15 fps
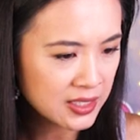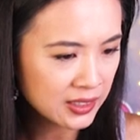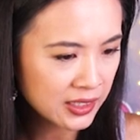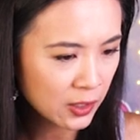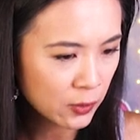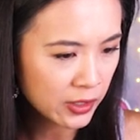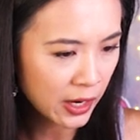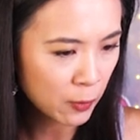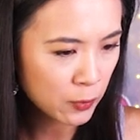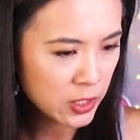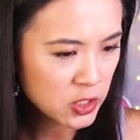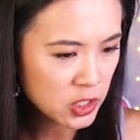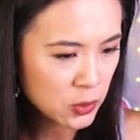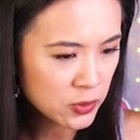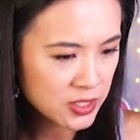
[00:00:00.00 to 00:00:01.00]
deliriate.
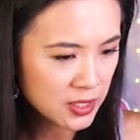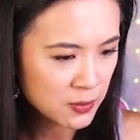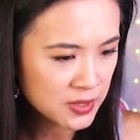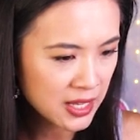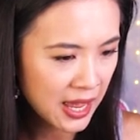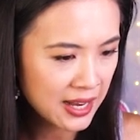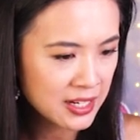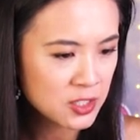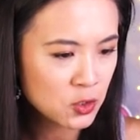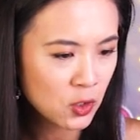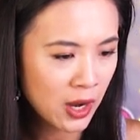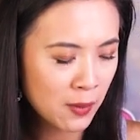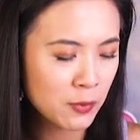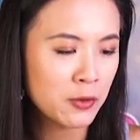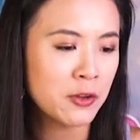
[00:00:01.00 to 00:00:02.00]
Reach into a Sim's head and
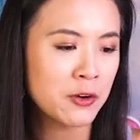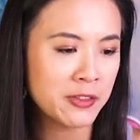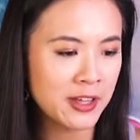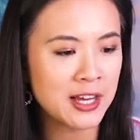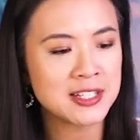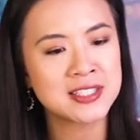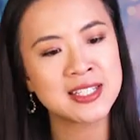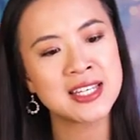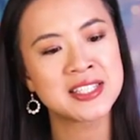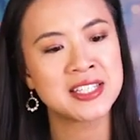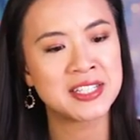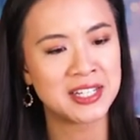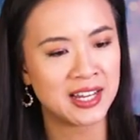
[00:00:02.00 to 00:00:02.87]
scramble their thoughts. Yes, it